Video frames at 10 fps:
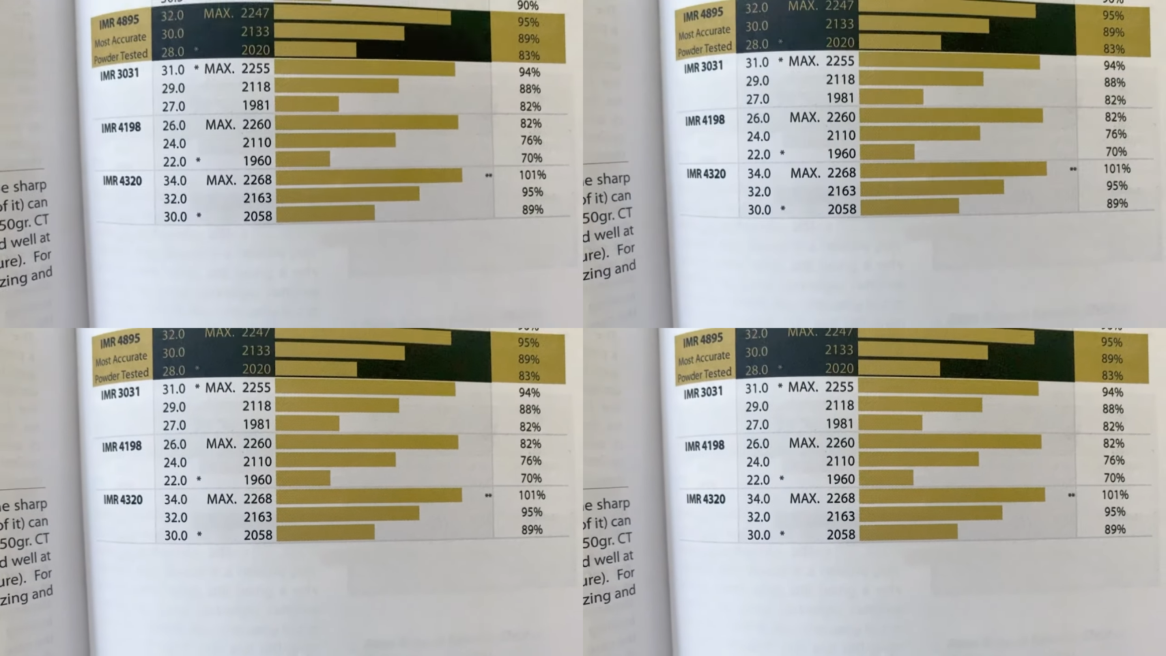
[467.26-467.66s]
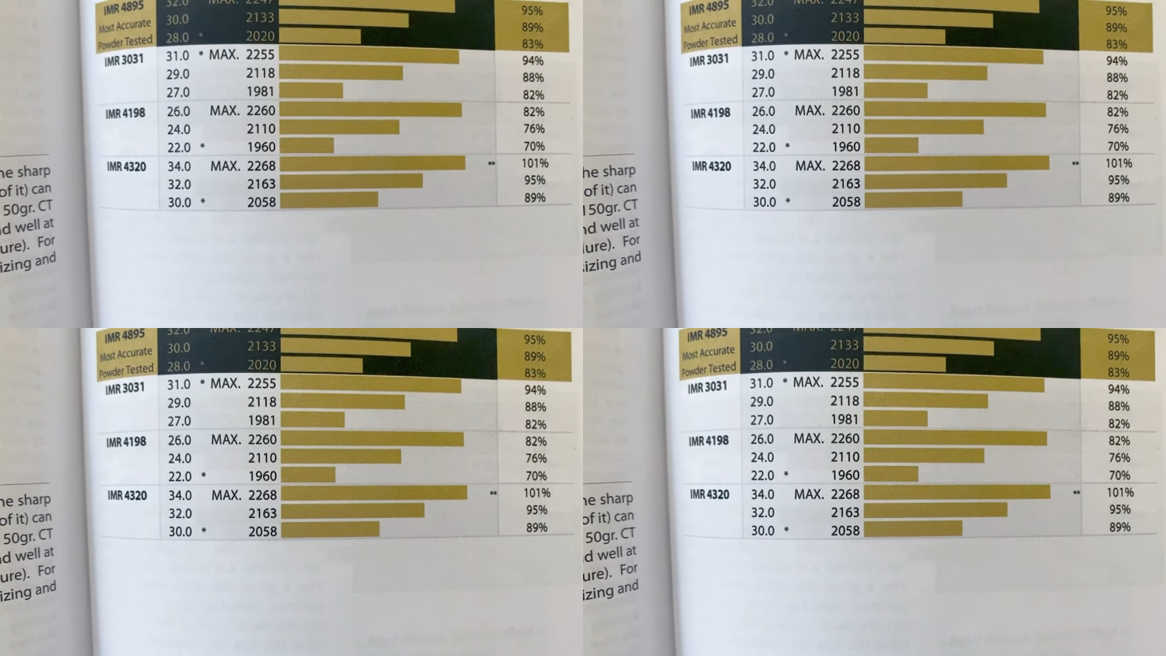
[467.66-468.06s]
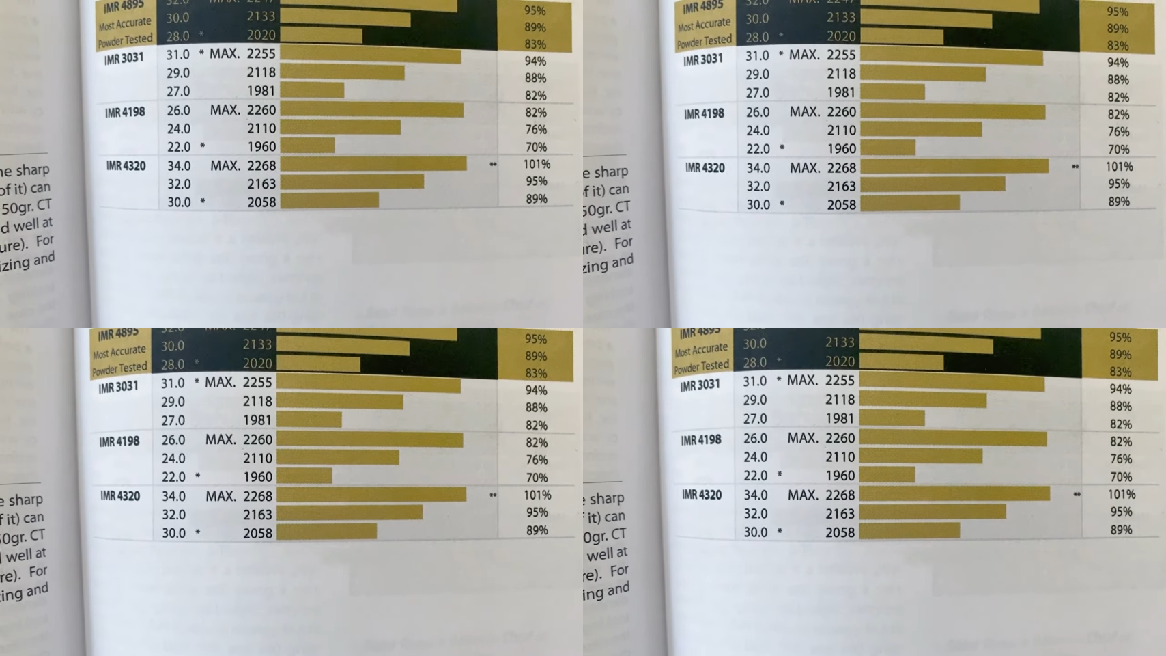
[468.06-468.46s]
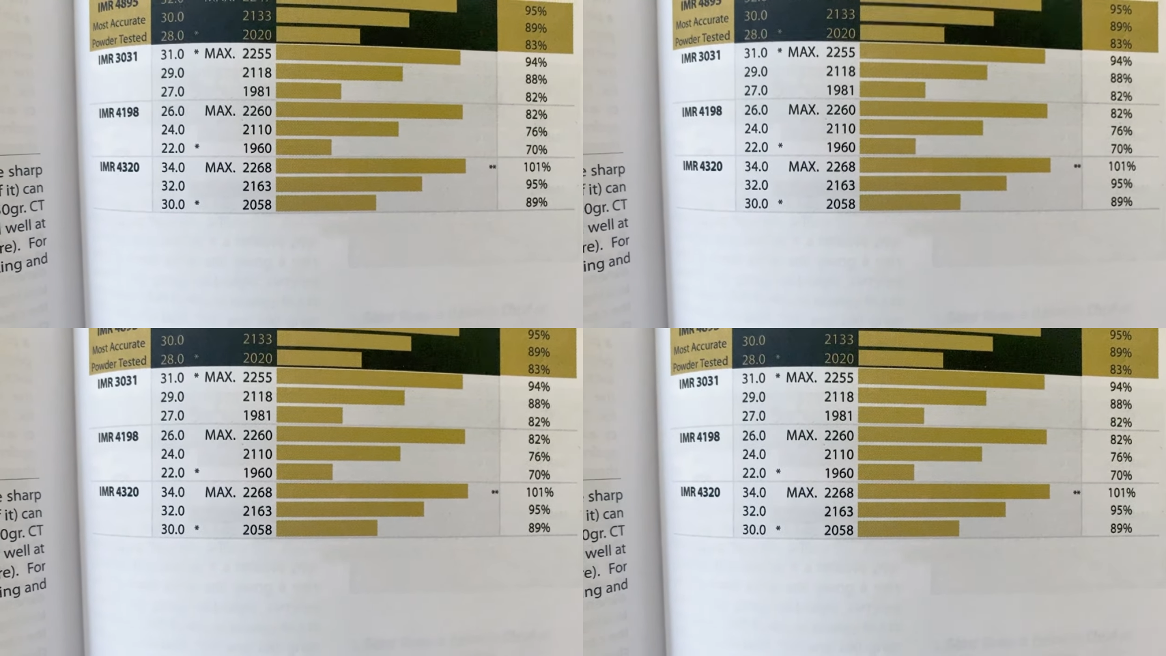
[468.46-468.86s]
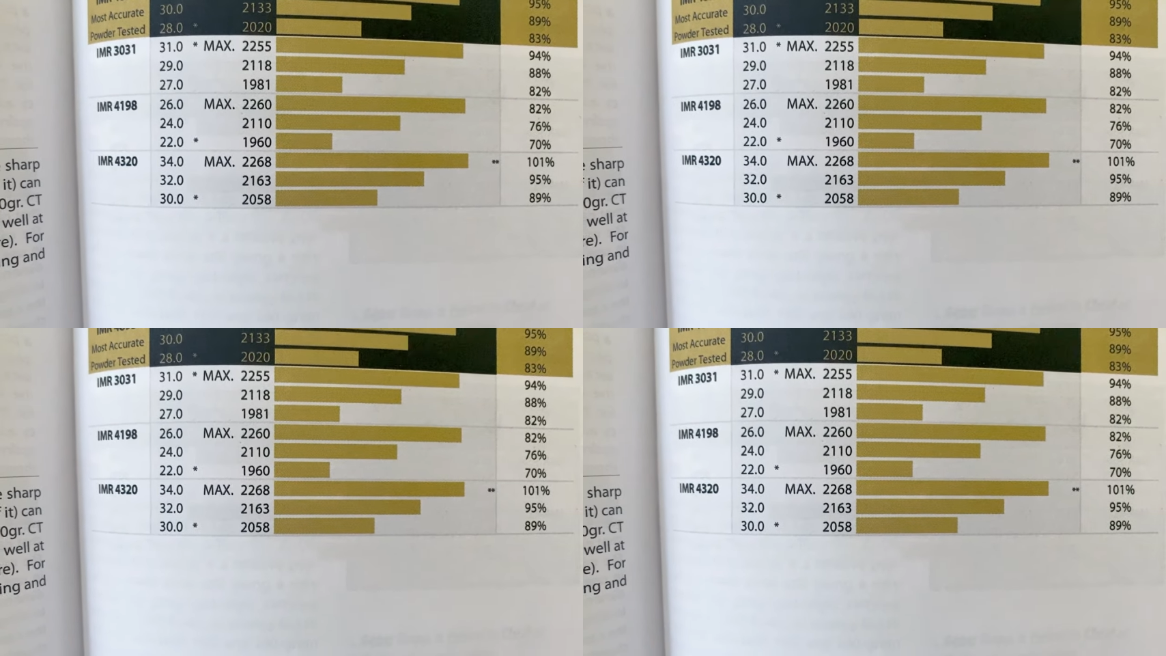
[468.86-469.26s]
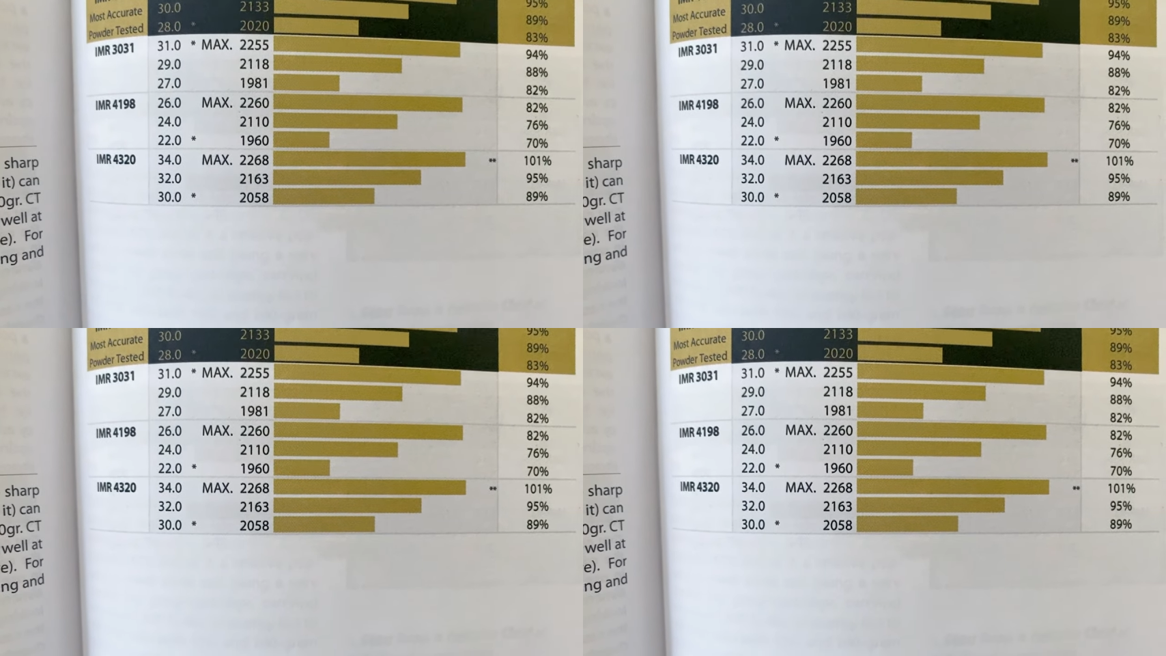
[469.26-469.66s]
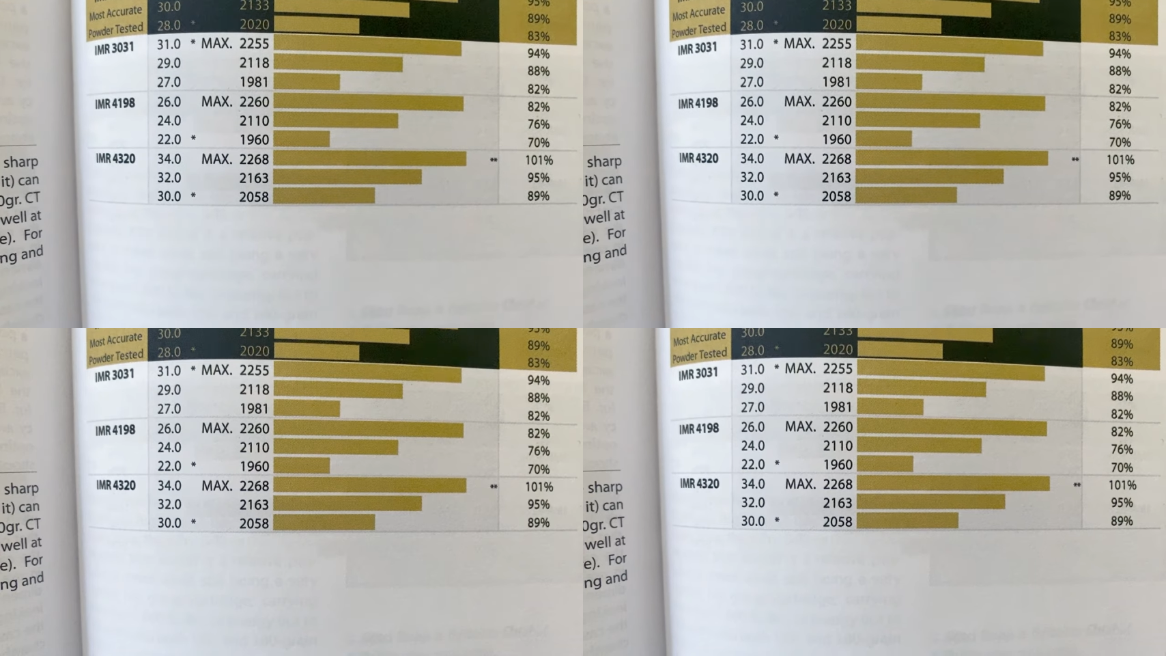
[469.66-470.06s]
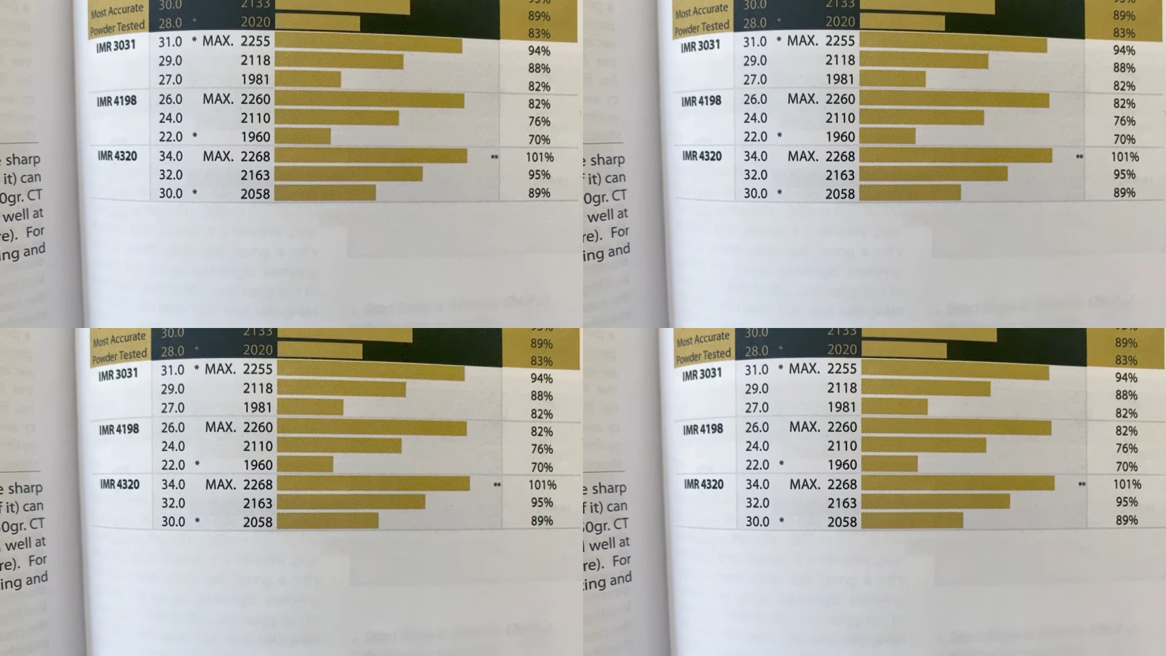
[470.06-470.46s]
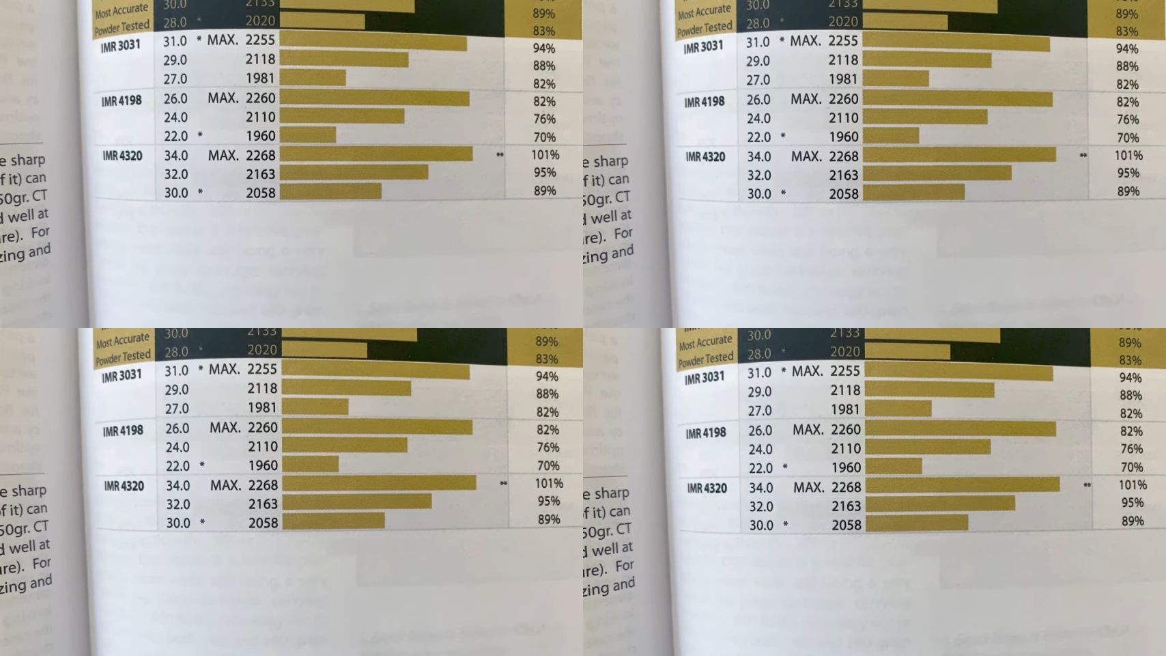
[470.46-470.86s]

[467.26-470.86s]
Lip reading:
(no speaker visible)